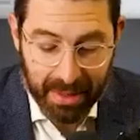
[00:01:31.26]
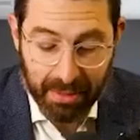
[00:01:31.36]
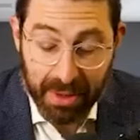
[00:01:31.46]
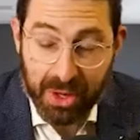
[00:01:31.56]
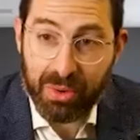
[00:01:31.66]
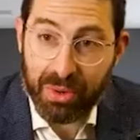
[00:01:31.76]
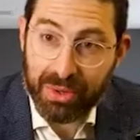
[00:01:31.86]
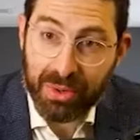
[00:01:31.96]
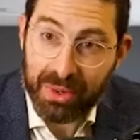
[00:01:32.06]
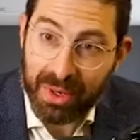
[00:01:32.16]

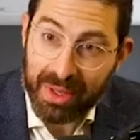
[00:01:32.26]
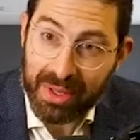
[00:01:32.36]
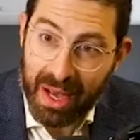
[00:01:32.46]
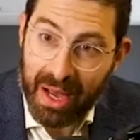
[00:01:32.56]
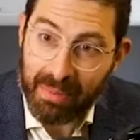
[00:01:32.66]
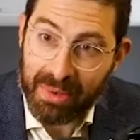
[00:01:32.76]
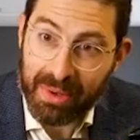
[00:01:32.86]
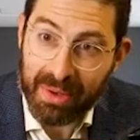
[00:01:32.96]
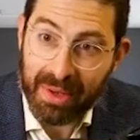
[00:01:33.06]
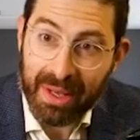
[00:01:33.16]
Individuals who took the time
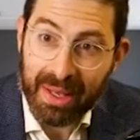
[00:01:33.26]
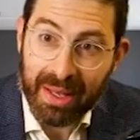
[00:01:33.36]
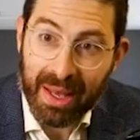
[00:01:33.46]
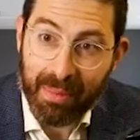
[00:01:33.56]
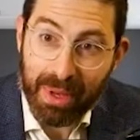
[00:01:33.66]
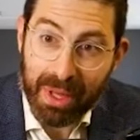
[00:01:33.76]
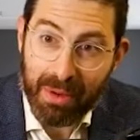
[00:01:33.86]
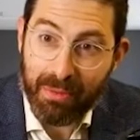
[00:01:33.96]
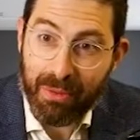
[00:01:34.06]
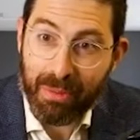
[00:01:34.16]
to uh, be
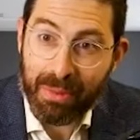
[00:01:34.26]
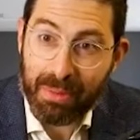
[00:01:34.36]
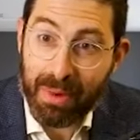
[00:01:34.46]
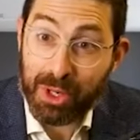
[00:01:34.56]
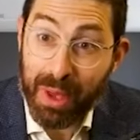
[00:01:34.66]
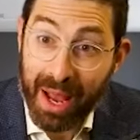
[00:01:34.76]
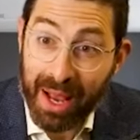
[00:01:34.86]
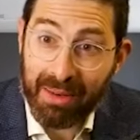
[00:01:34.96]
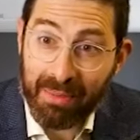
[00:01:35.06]
there for me, Moshe Bane